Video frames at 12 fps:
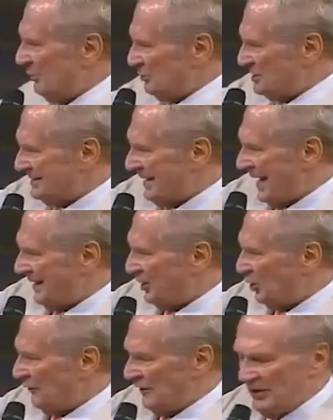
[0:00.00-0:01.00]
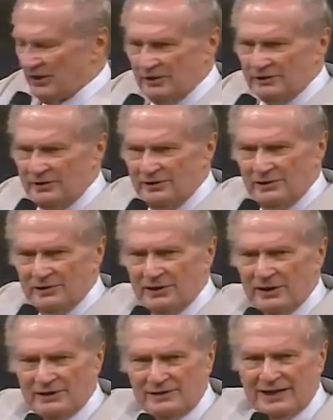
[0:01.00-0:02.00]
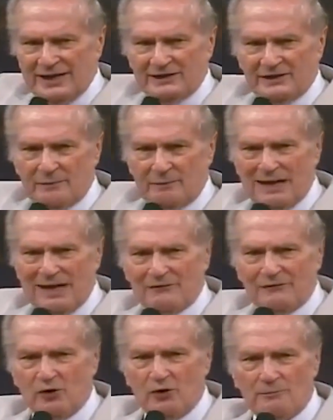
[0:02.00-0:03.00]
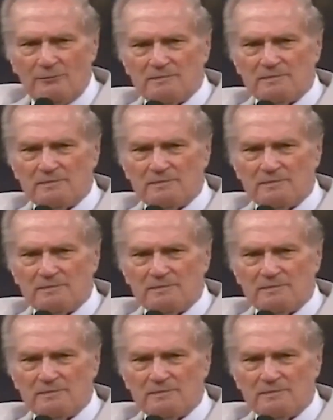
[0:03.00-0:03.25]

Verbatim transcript: was standing over there at the end of the platform.